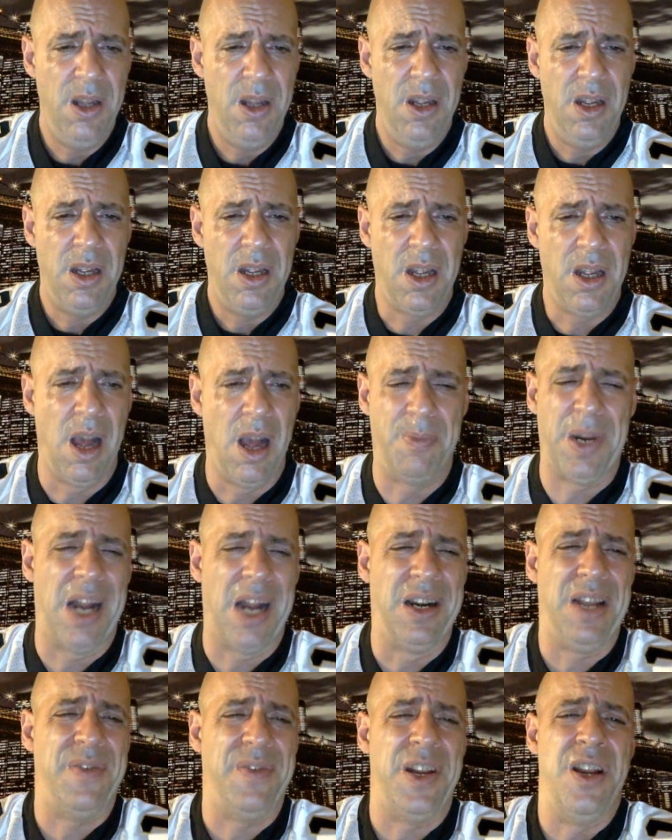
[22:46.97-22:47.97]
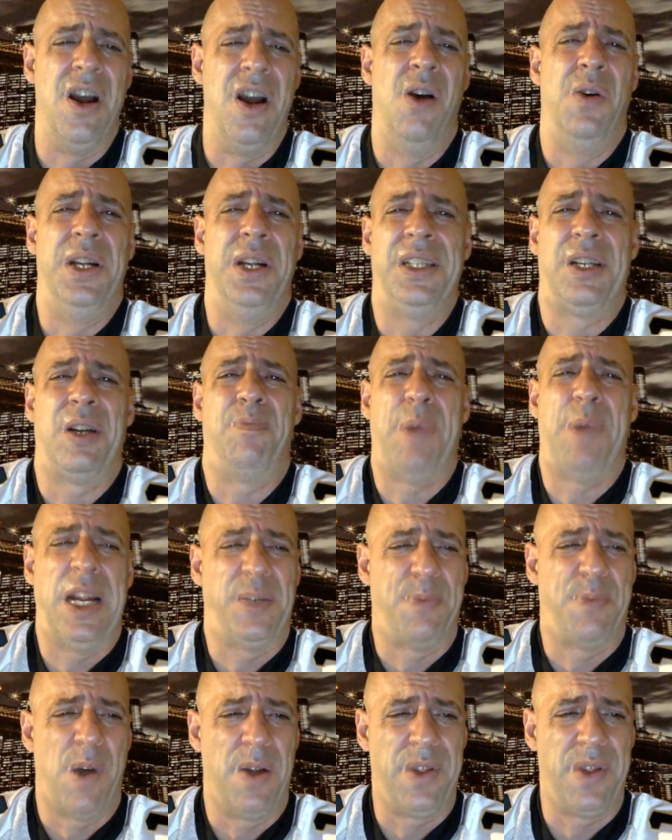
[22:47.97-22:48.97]
But I don't even know. Is there
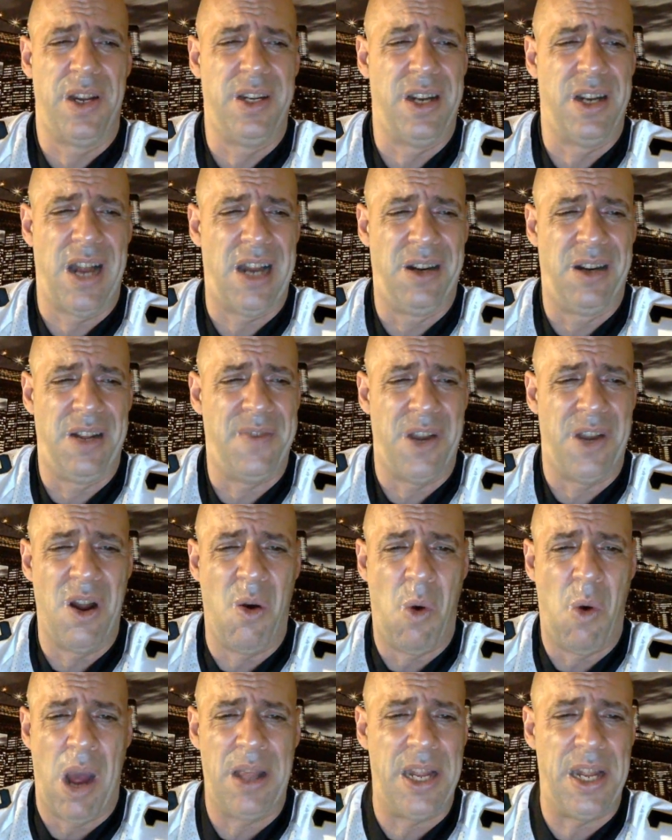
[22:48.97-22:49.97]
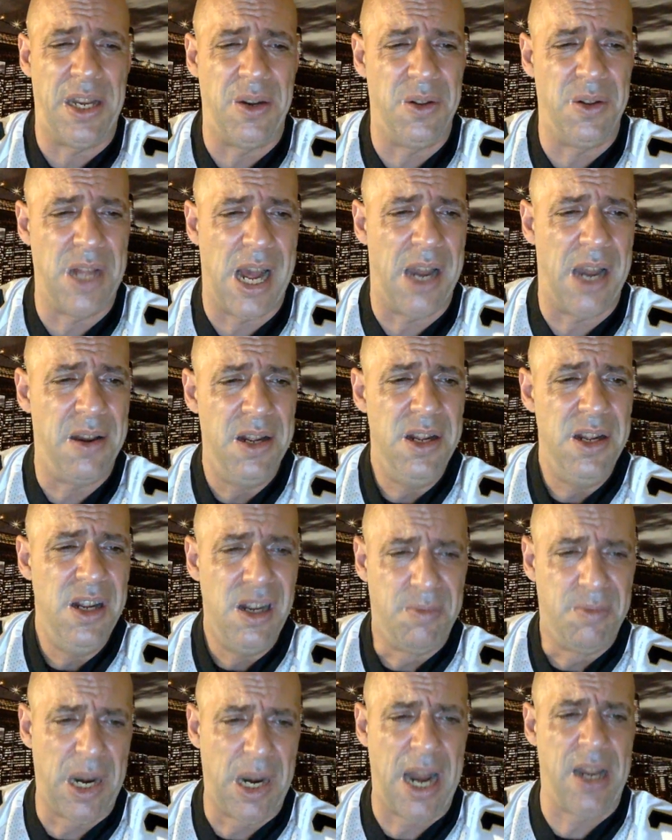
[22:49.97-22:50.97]
baseball? I don't even know why they do that.
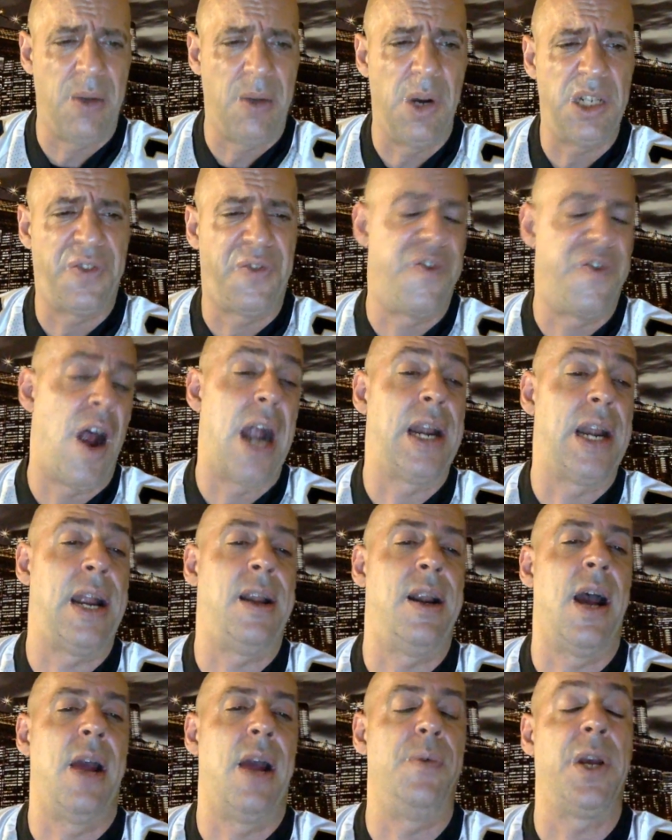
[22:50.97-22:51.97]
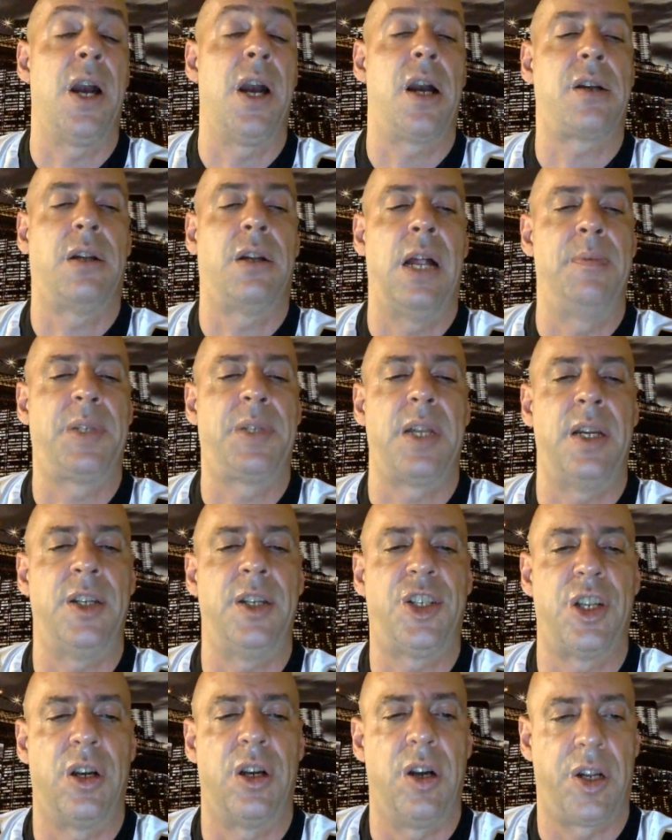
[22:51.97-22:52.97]
But anyways, Friday night, we got Clemson and
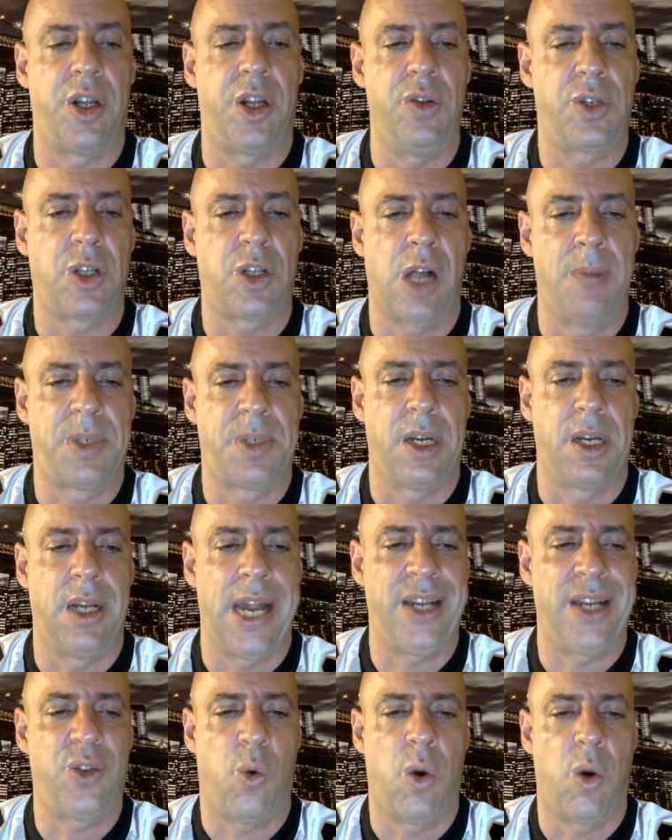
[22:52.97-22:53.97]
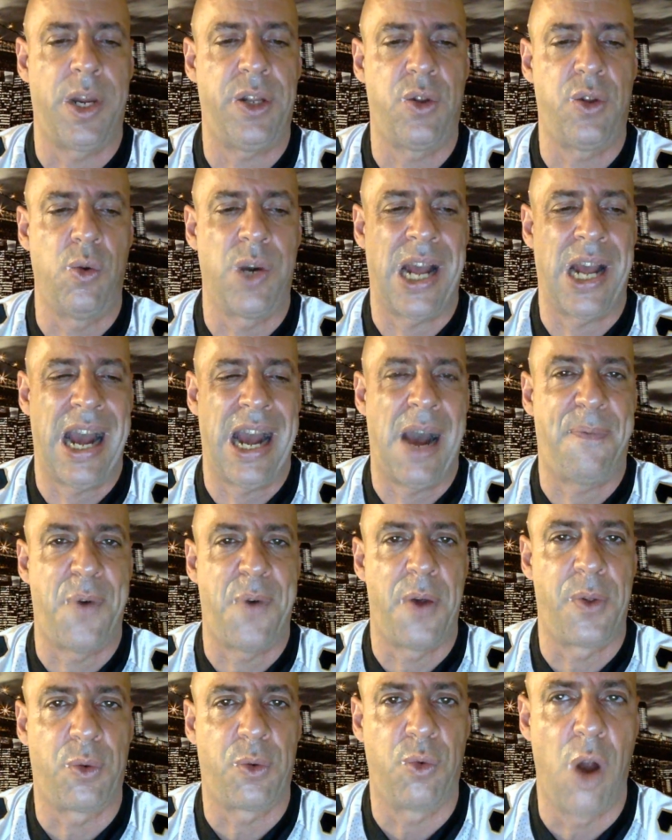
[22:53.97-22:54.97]
Syracuse. Clemson laying 22.5
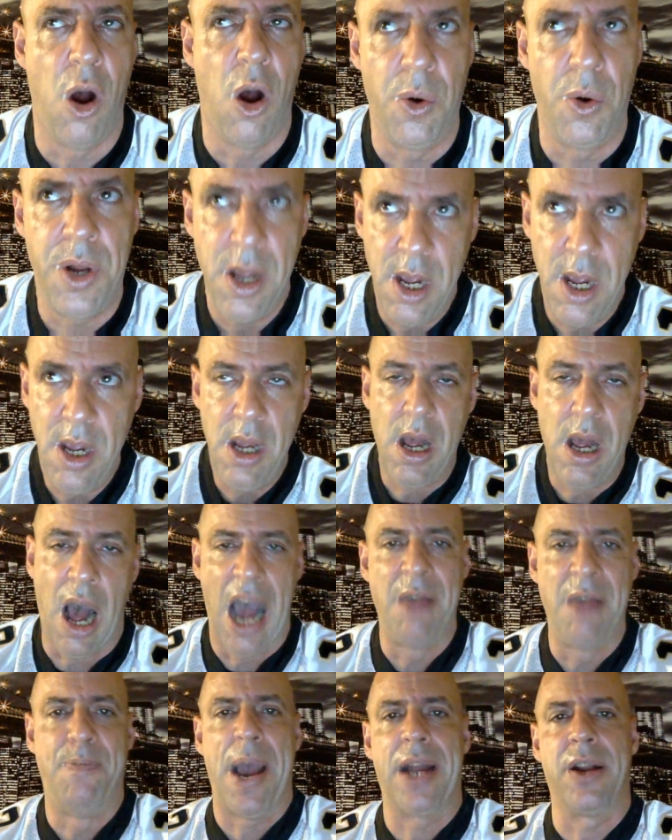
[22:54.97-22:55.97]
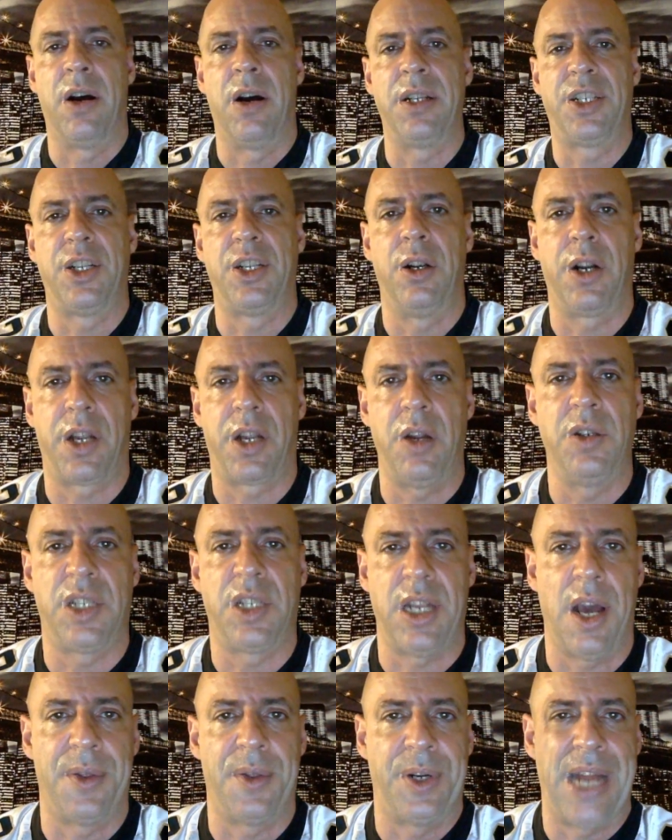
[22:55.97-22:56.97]
on the road. I bet on Syracuse
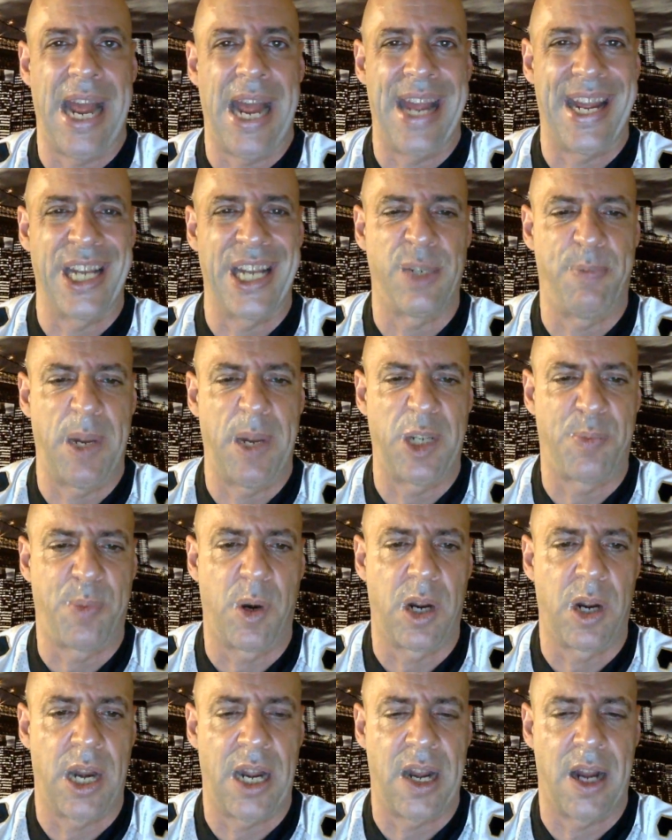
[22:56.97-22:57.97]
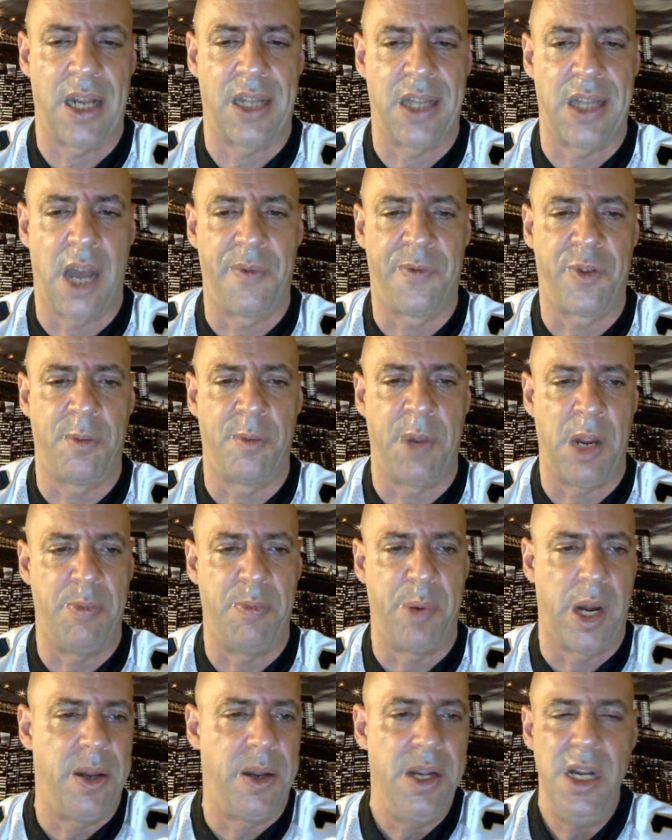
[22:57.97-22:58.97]
the other day against Pittsburgh, and they got it done for me,
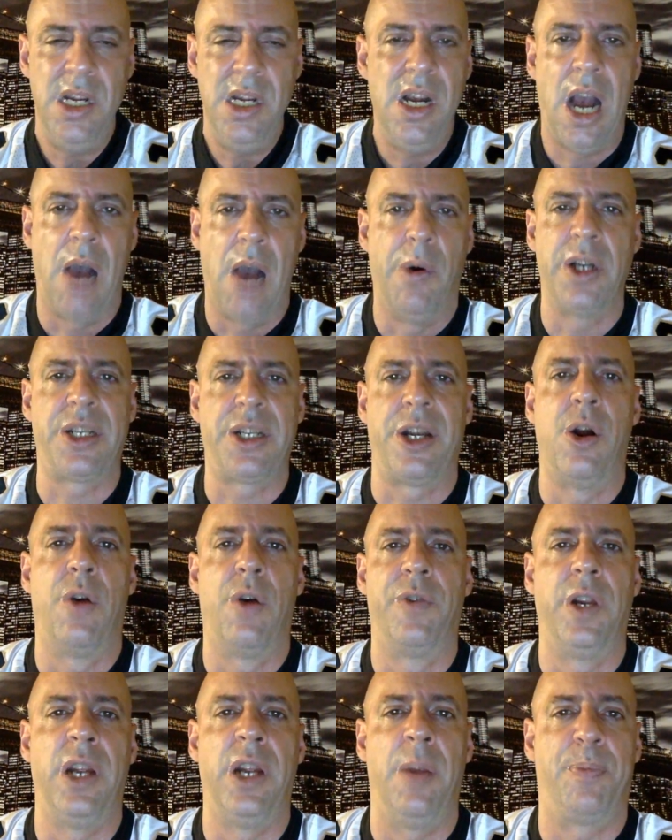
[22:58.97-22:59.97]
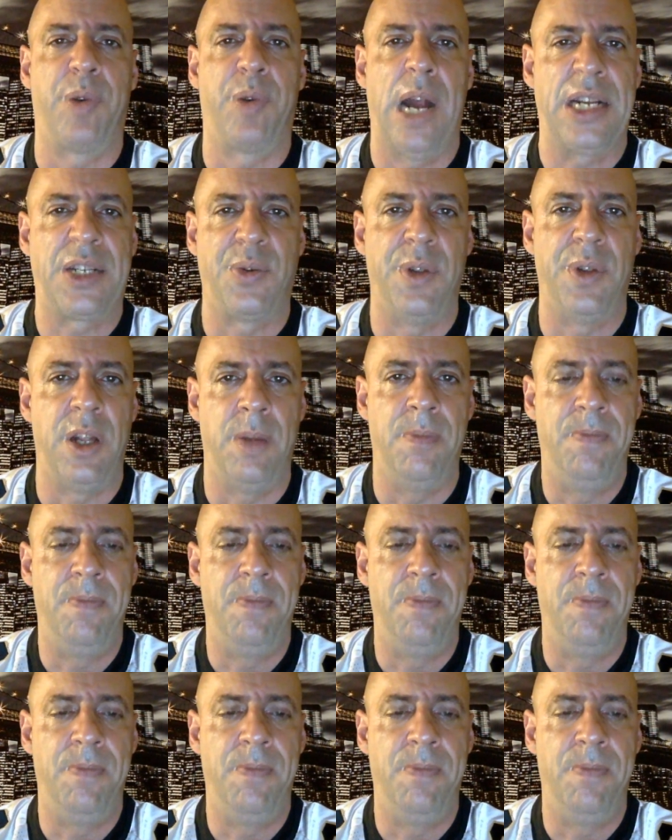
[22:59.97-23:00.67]
but I wasn't overly impressed with them.